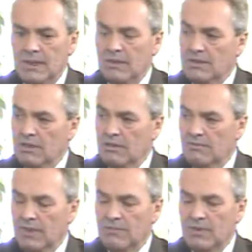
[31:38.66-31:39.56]
continue
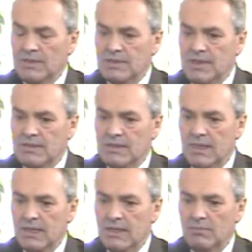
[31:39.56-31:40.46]
to fight for these kids,
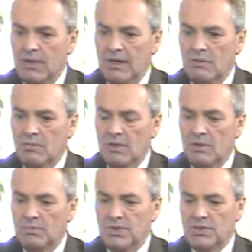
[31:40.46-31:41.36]
and I'd
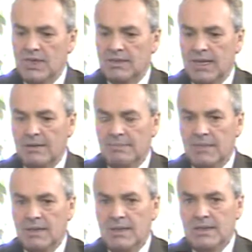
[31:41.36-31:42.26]
really appreciate that.
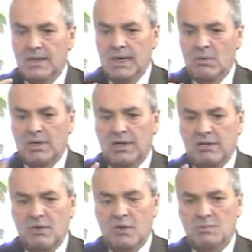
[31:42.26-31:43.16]
We're going
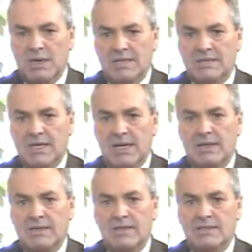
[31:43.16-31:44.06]
to close by
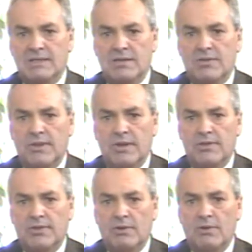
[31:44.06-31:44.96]
saying that this is the
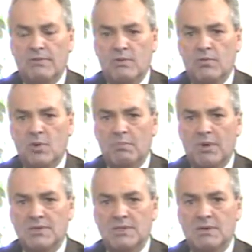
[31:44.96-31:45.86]
third of a
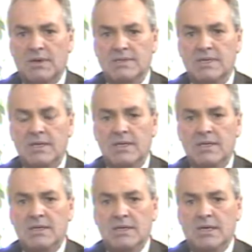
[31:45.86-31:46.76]
four-part series.
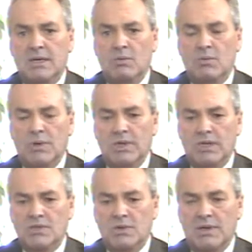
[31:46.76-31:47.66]

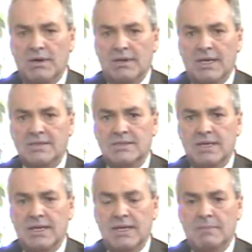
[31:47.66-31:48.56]
Really enjoyed our guests
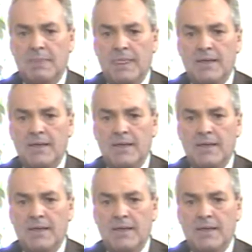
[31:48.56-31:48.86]
today,